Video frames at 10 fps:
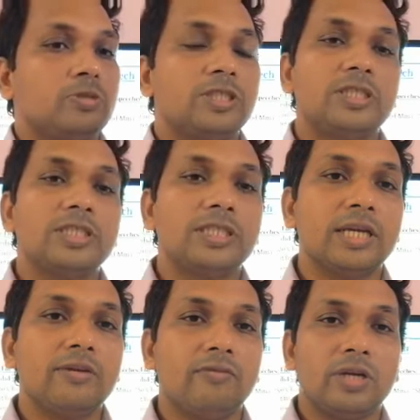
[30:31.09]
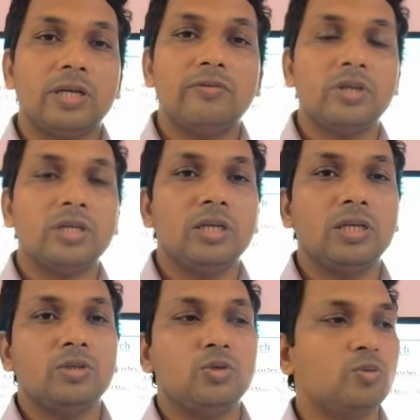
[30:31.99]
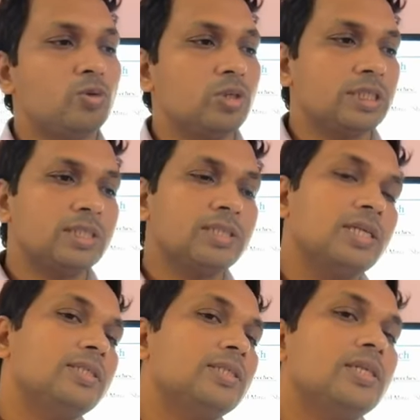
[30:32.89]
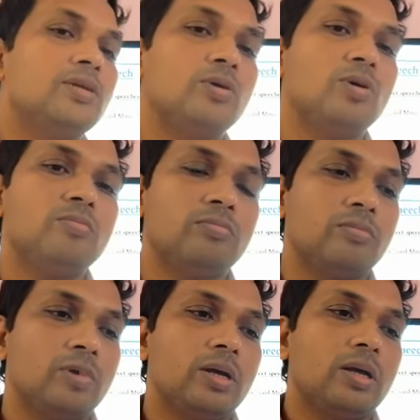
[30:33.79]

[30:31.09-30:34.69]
stay safe. Definitely do more exercises at home